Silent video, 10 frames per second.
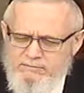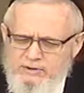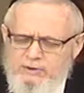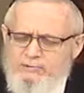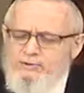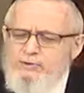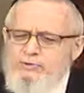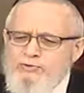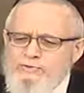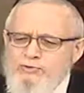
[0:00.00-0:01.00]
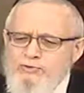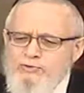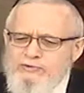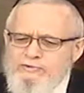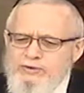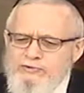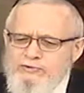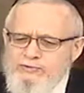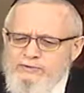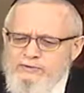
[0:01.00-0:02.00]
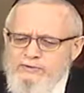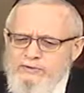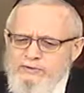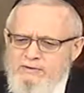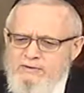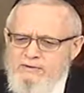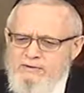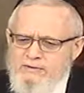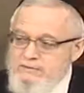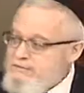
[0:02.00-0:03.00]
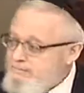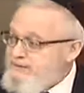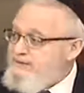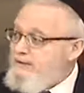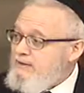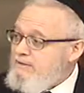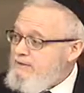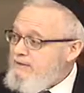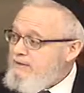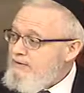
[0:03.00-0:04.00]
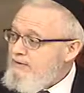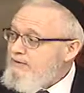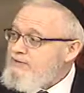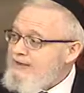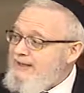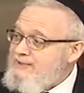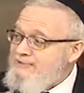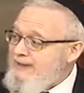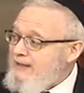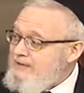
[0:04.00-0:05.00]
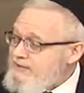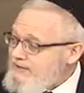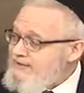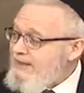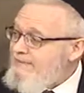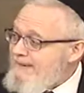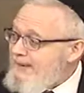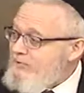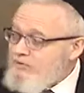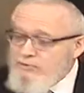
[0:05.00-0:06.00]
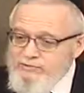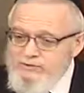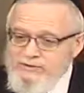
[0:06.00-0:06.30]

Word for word: No, the produce, produce, produce. But still, the person that has a... Mech, it's, it's like a mechatos.